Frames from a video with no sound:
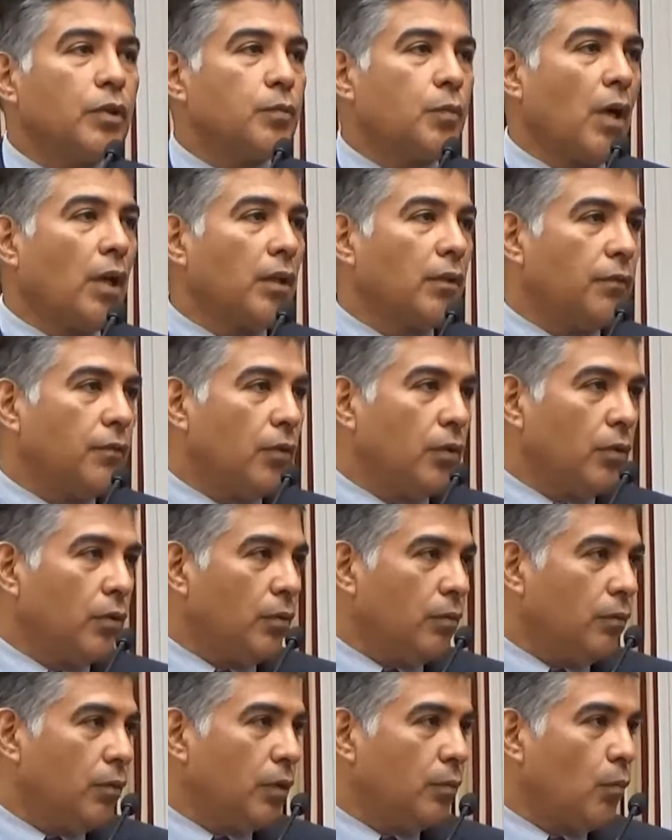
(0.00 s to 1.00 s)
is probably
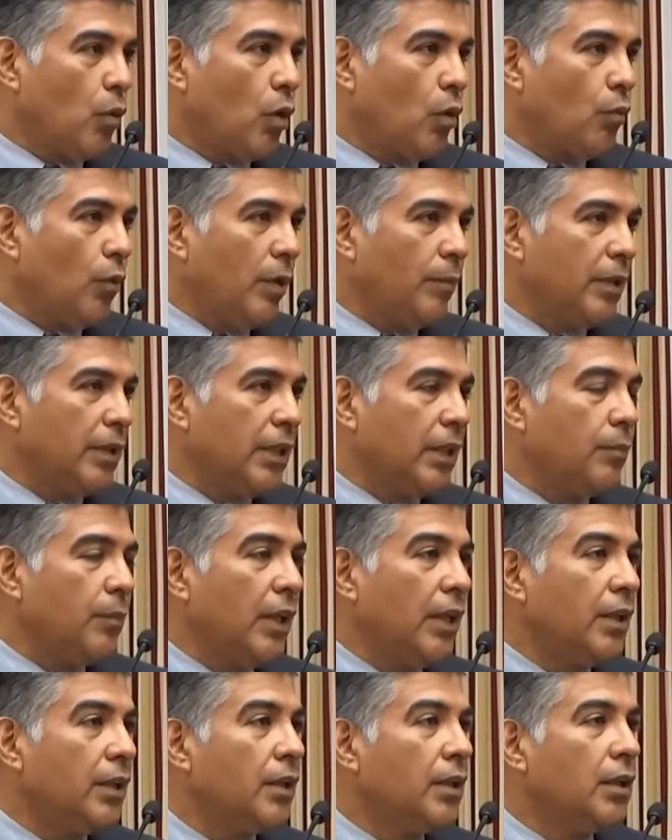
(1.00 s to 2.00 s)
full with more women than
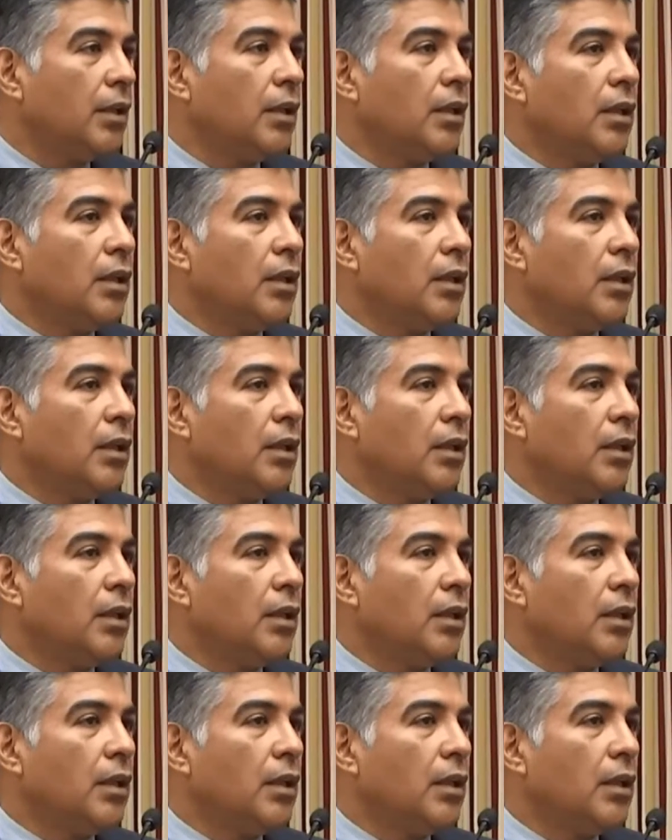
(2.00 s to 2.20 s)
men.